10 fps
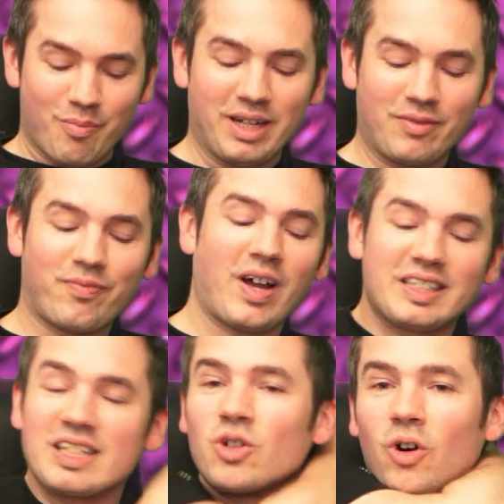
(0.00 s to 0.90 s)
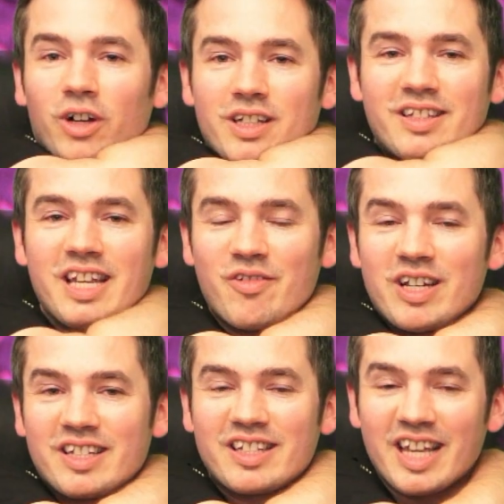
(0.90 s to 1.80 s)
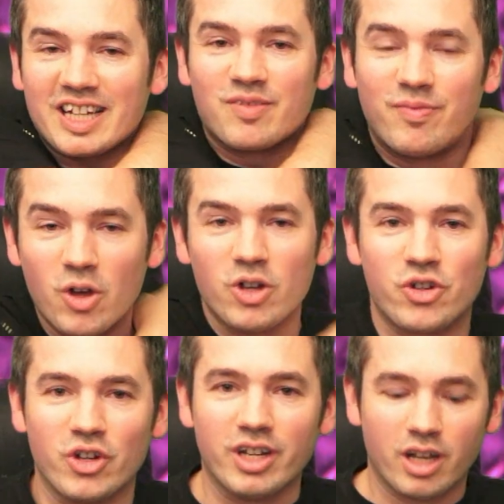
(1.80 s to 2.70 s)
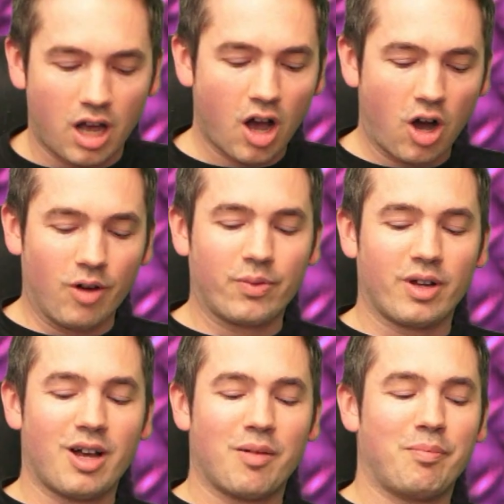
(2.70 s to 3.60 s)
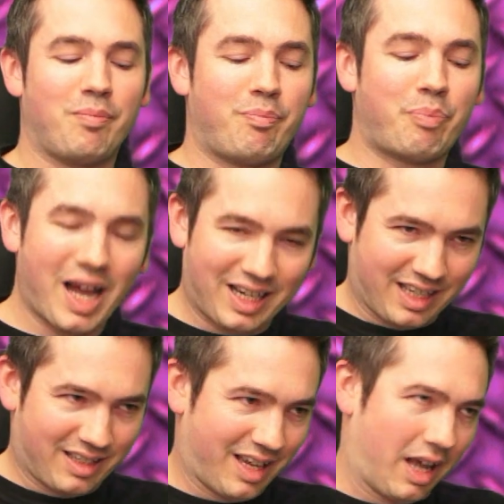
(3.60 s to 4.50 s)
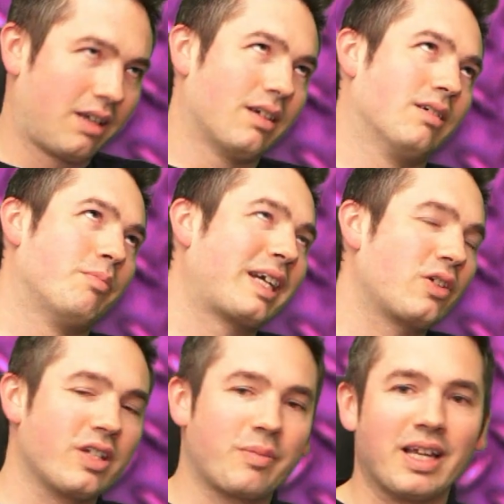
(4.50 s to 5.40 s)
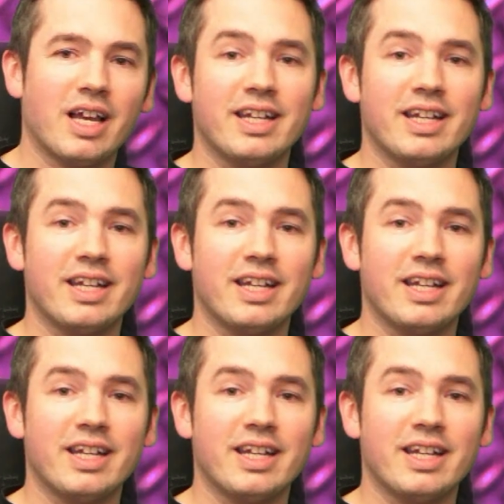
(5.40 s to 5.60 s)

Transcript: Bit of fighting talk, Series 6 version of Panic Attack. Oh my goodness me.